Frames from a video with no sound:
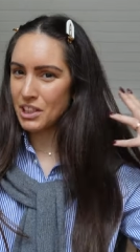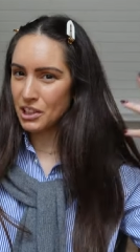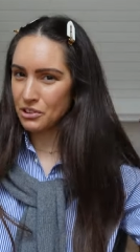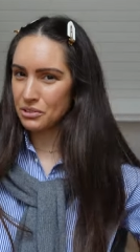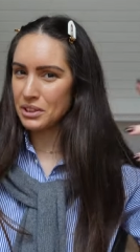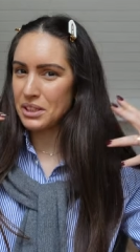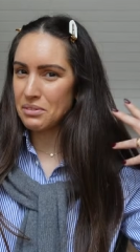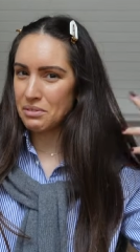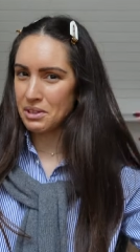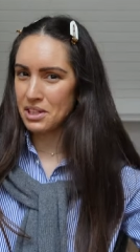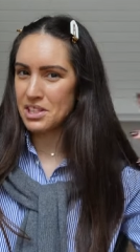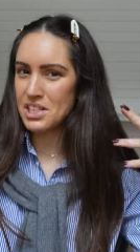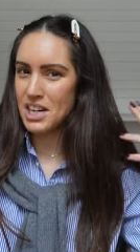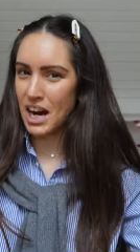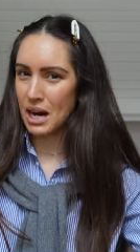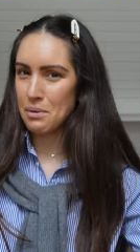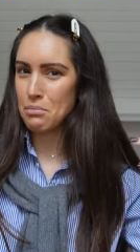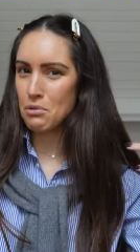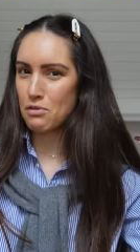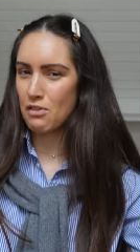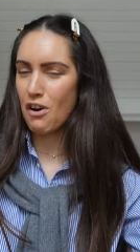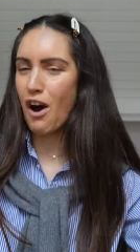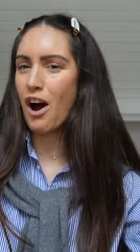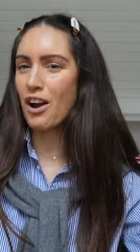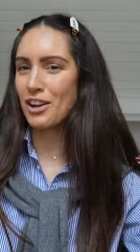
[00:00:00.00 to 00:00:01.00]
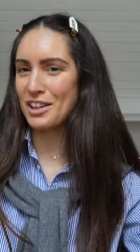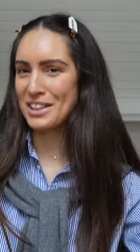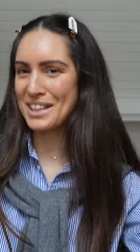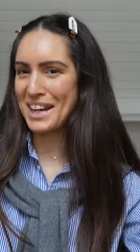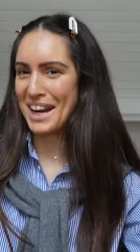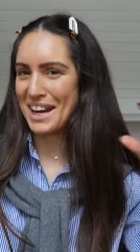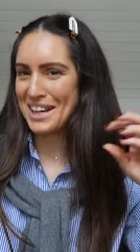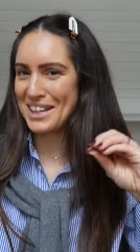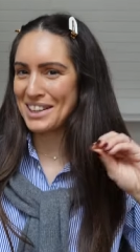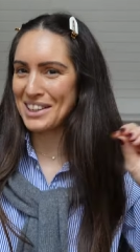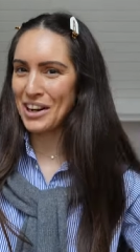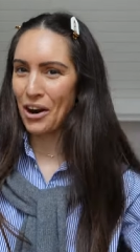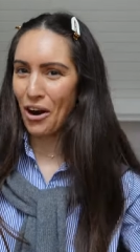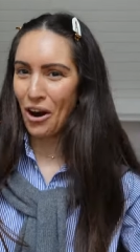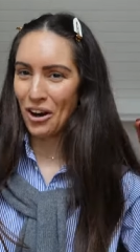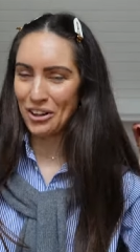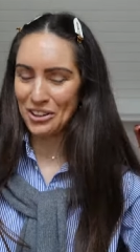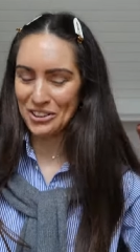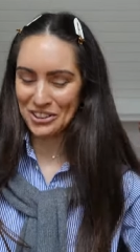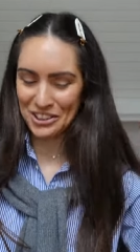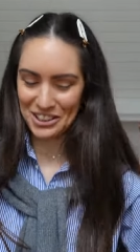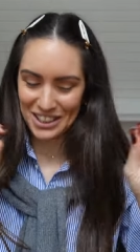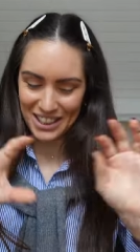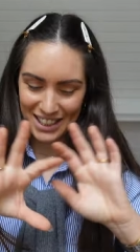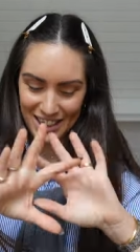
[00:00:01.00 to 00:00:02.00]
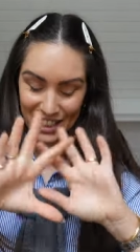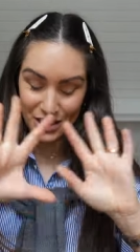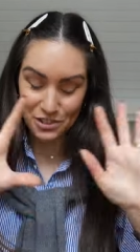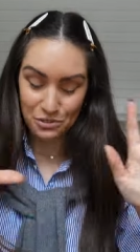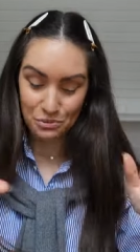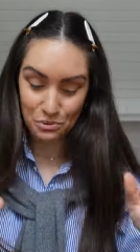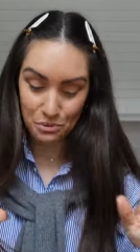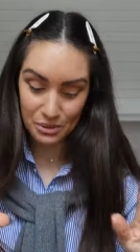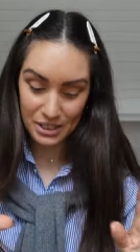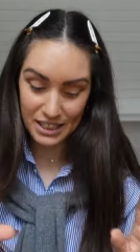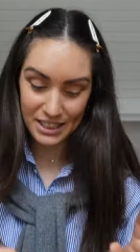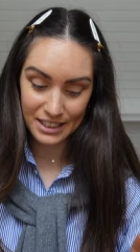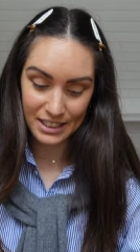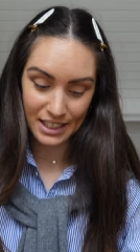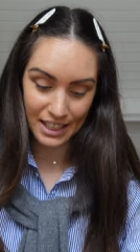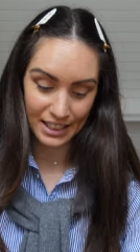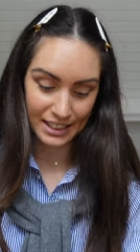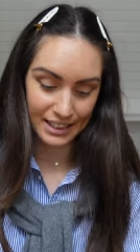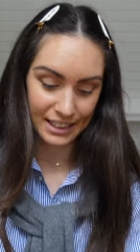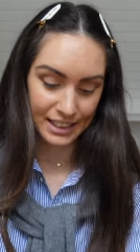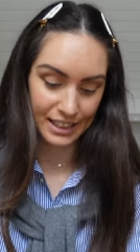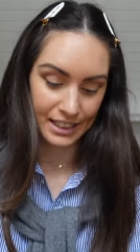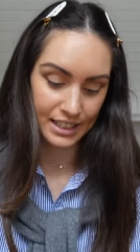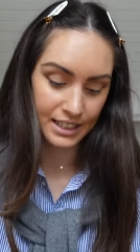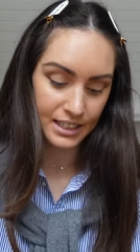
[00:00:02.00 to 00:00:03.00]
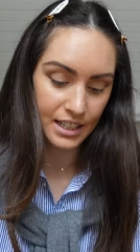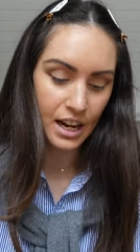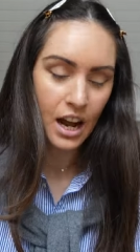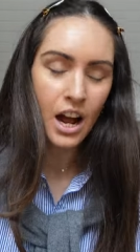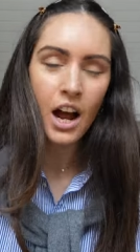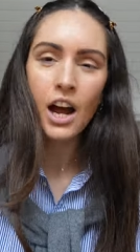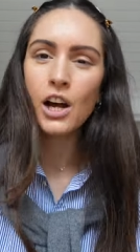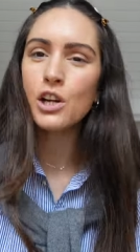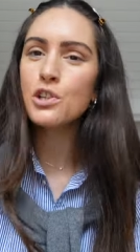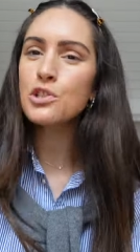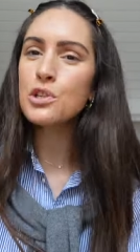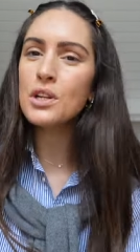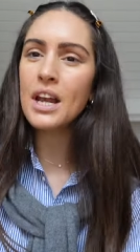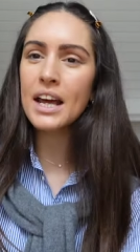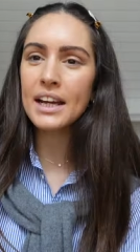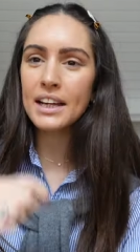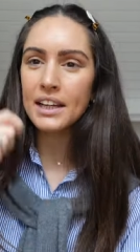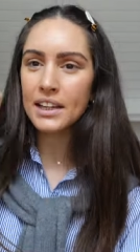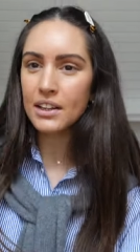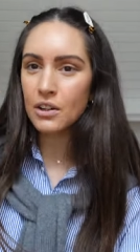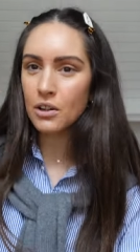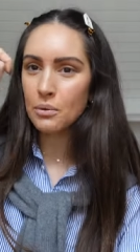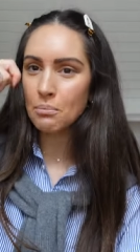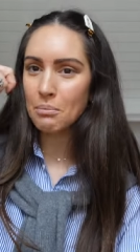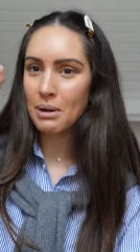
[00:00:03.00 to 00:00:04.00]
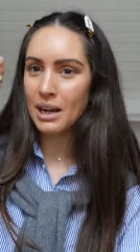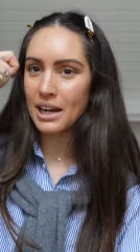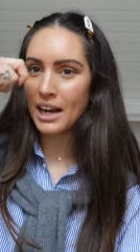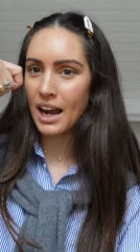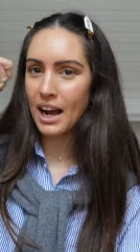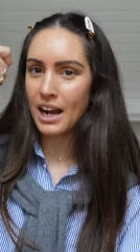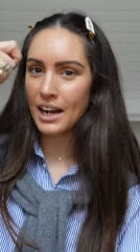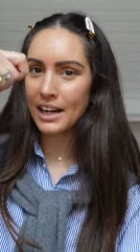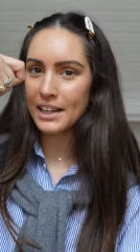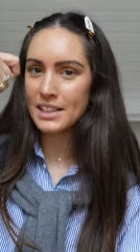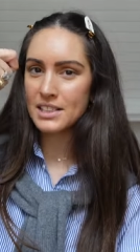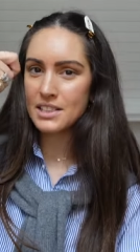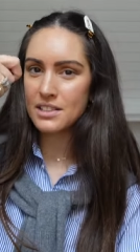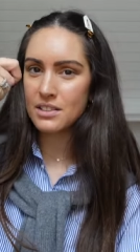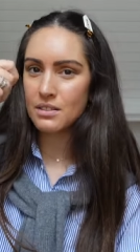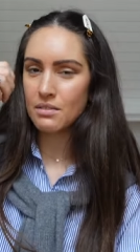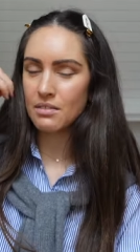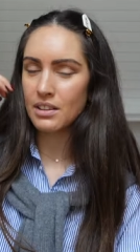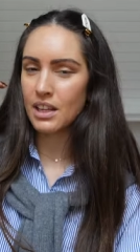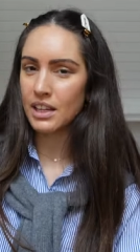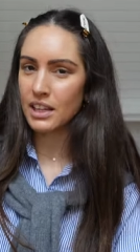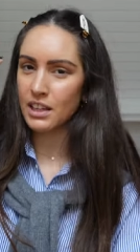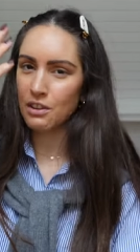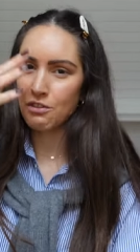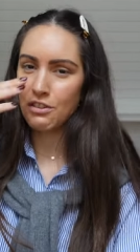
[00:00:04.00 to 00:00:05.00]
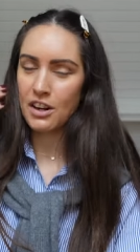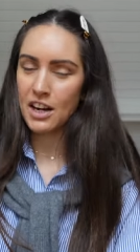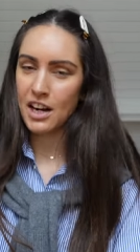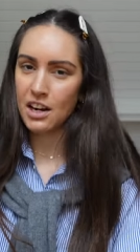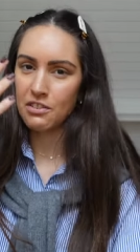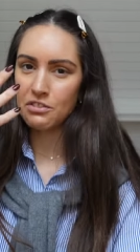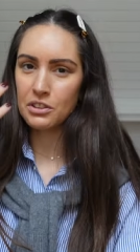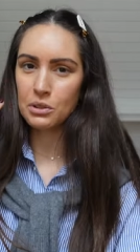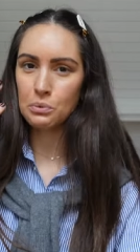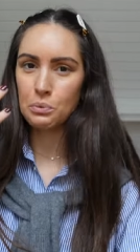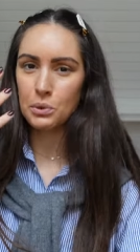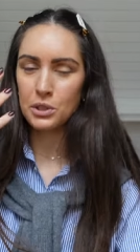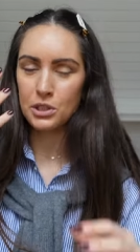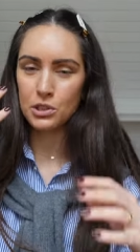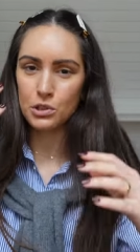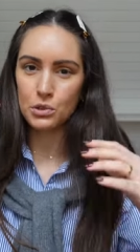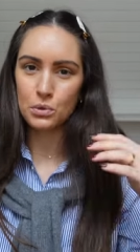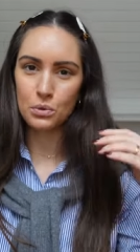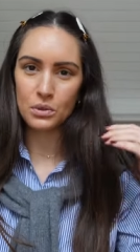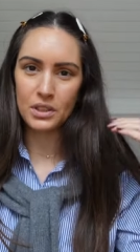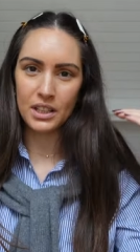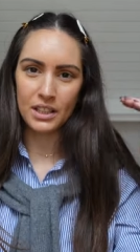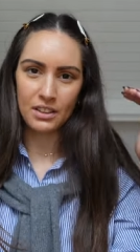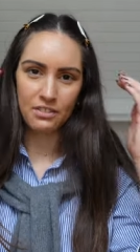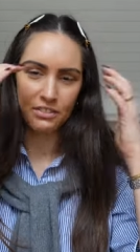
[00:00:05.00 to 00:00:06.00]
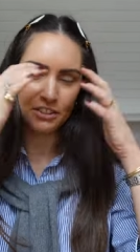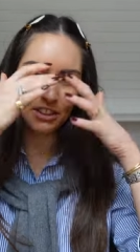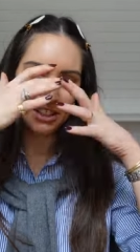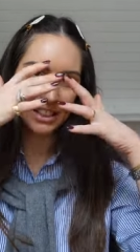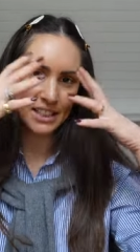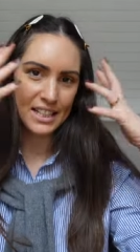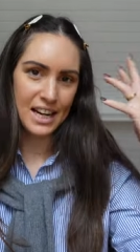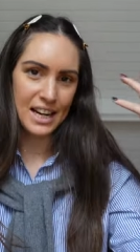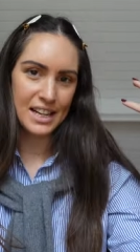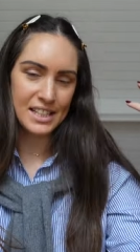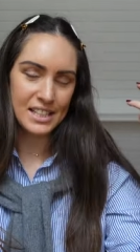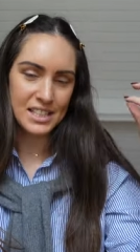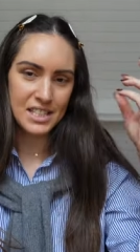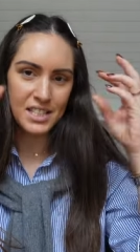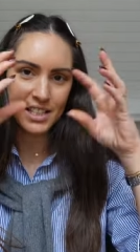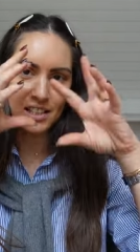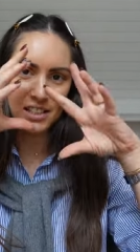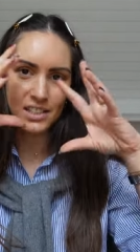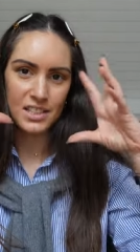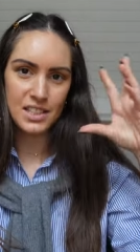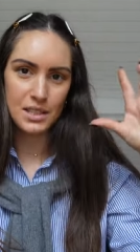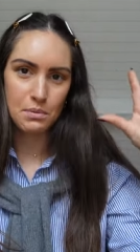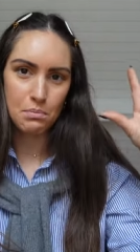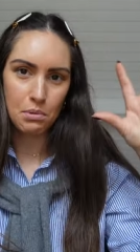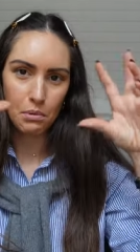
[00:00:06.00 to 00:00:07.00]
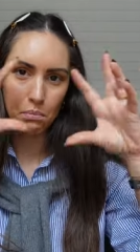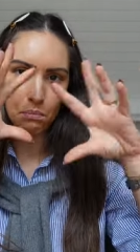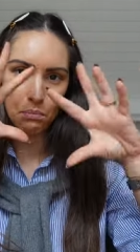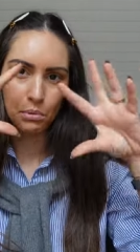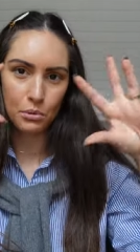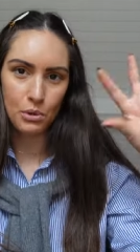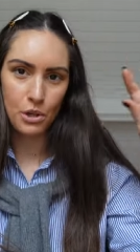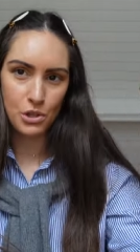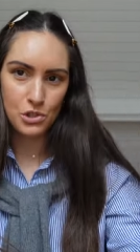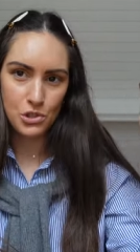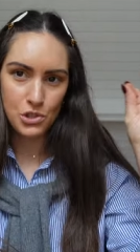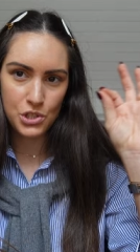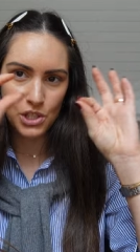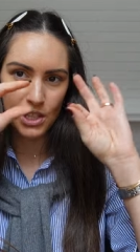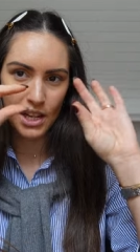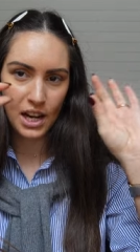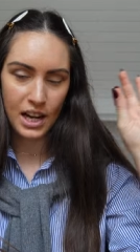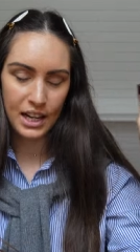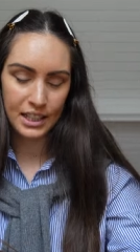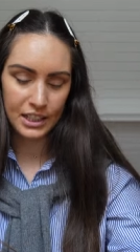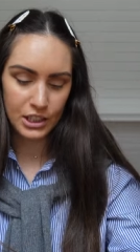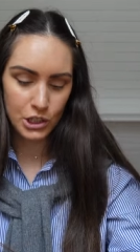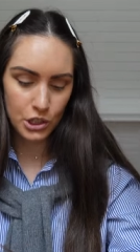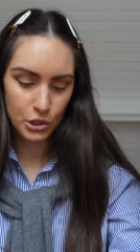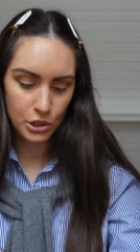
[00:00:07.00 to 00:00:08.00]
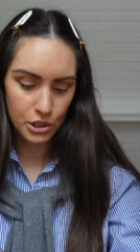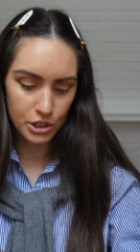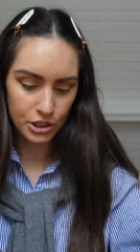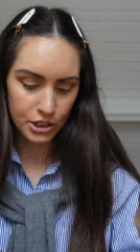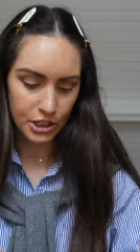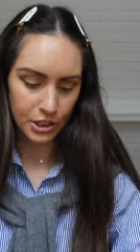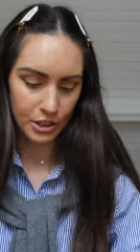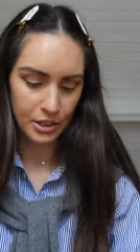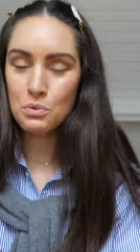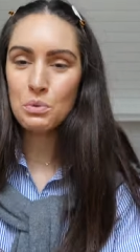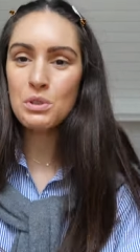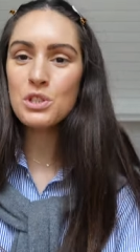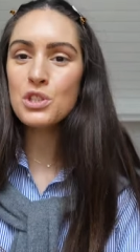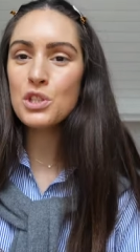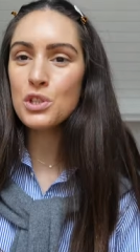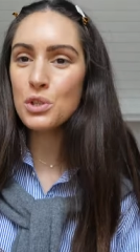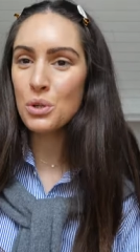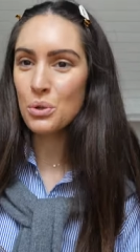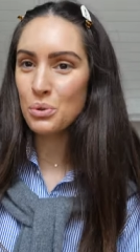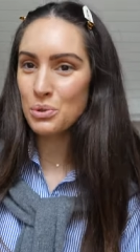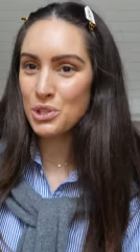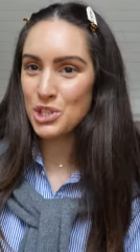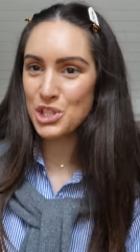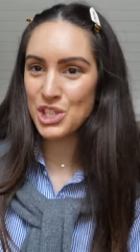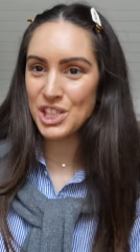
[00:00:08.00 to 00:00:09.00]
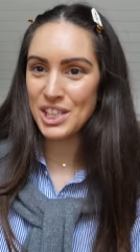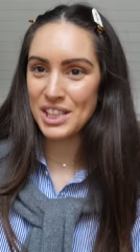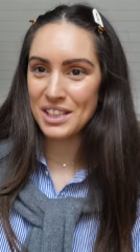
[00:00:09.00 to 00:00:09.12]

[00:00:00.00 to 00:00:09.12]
Caribbean type of holiday color and I really like it. I also like it on my eyes, like if I ever want to do like a very nice deep bronzy eye look. This one's an OG.